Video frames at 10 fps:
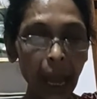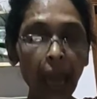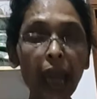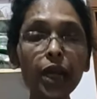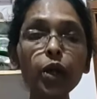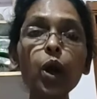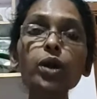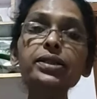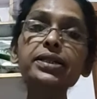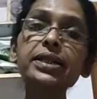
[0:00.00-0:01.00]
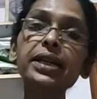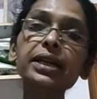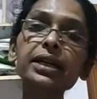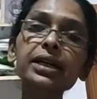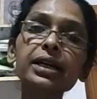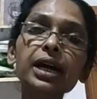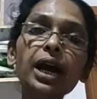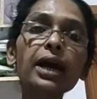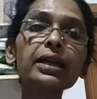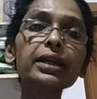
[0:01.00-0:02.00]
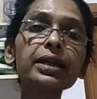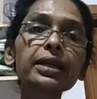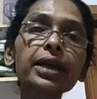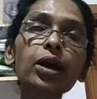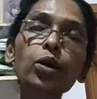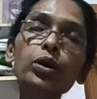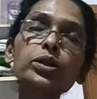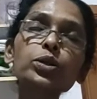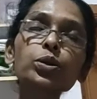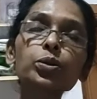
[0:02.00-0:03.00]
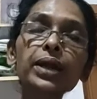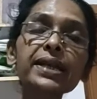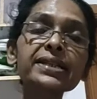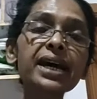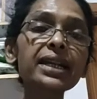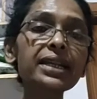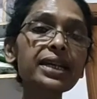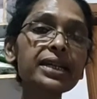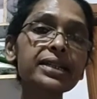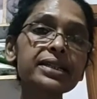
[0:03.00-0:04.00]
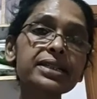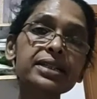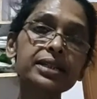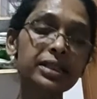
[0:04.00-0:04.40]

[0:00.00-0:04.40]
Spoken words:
Agnostic, they are also known as atheist.